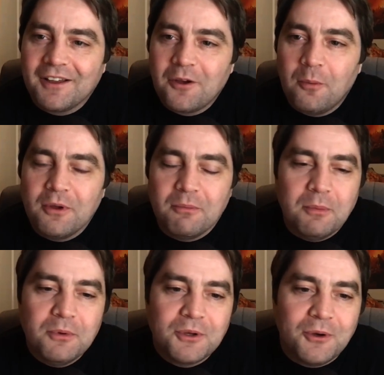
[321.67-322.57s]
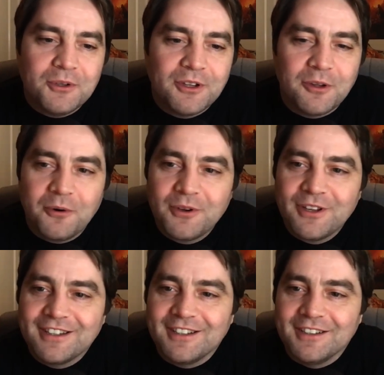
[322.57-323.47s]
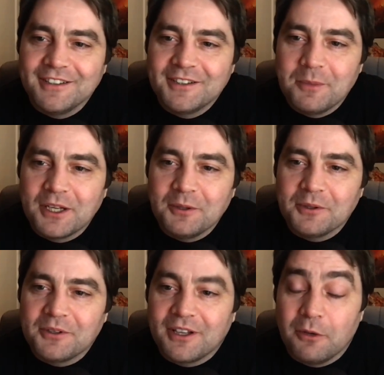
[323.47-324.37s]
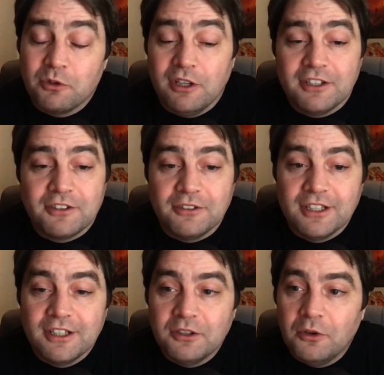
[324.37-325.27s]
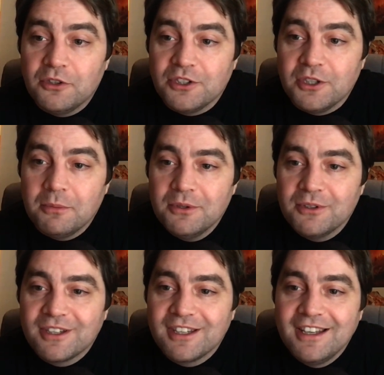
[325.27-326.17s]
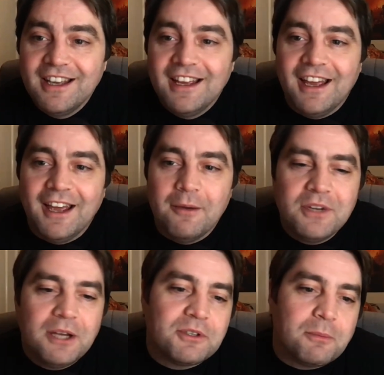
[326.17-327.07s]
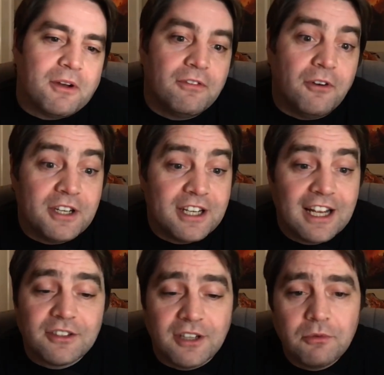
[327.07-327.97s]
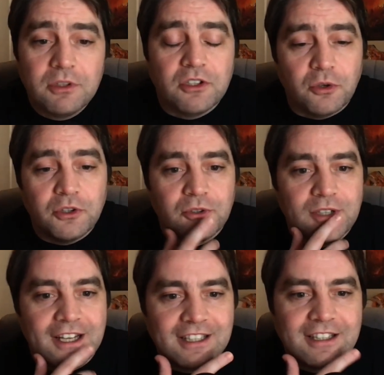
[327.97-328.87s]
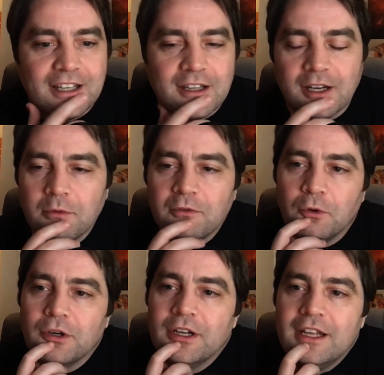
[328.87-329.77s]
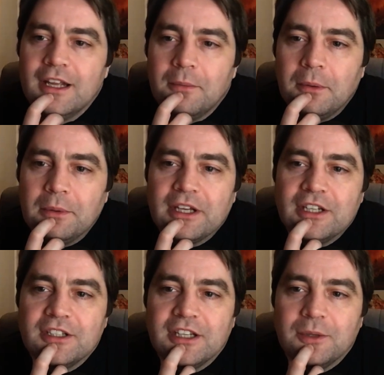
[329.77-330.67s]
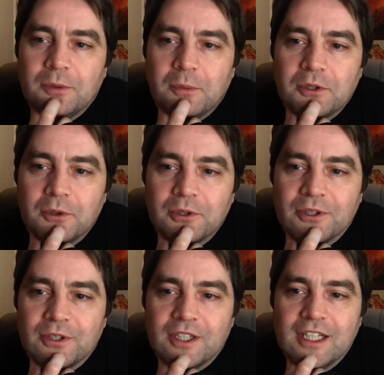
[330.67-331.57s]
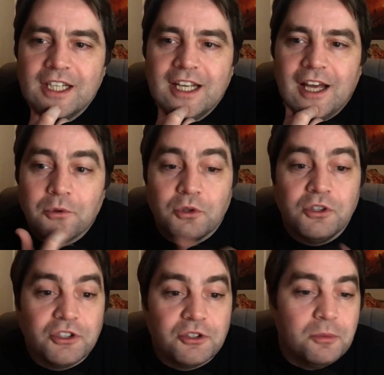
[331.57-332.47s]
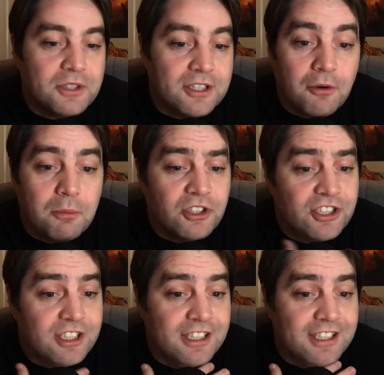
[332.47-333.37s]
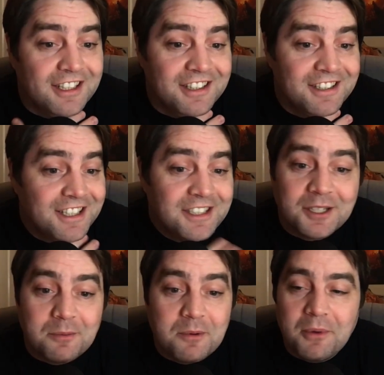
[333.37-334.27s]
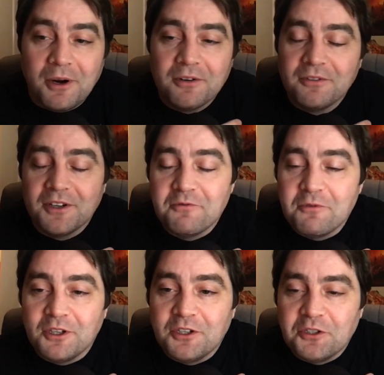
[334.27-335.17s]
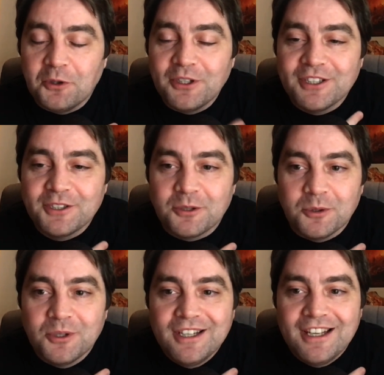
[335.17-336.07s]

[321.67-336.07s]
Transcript: copy of my book onto the rocket to make it look like I was literally launching the book. That was a bit of fun, and actually I really enjoyed doing that. I did that the night before publication day with my daughter, and I was going to just do it myself, but she insisted on being part of it and really enjoyed it. So